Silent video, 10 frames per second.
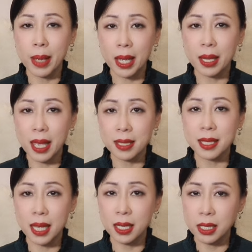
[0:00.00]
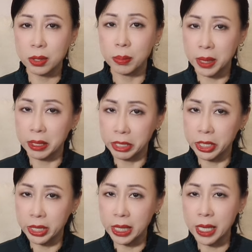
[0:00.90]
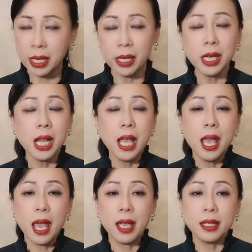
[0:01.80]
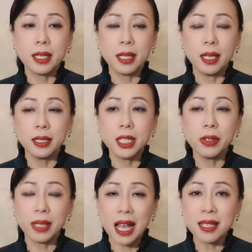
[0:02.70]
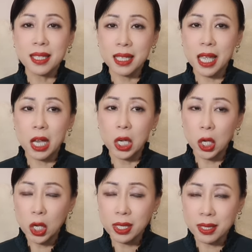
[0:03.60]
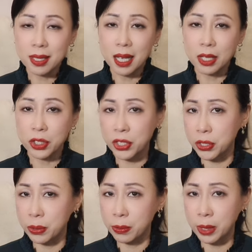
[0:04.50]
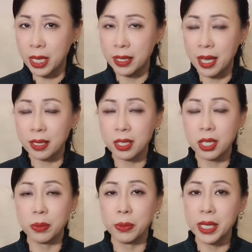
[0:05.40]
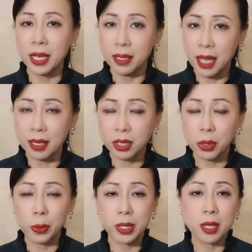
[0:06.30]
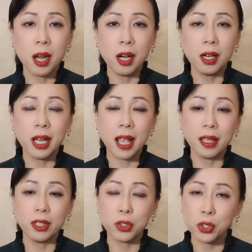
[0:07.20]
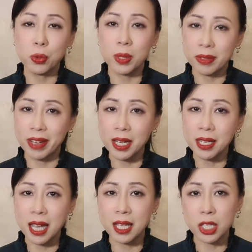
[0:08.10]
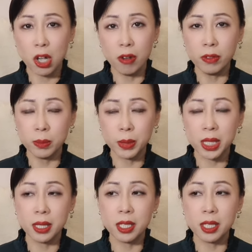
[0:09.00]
my S A a little bit earlier, and uh, until last year August I just reconnect, reconnected with her, and she was very nice to offer me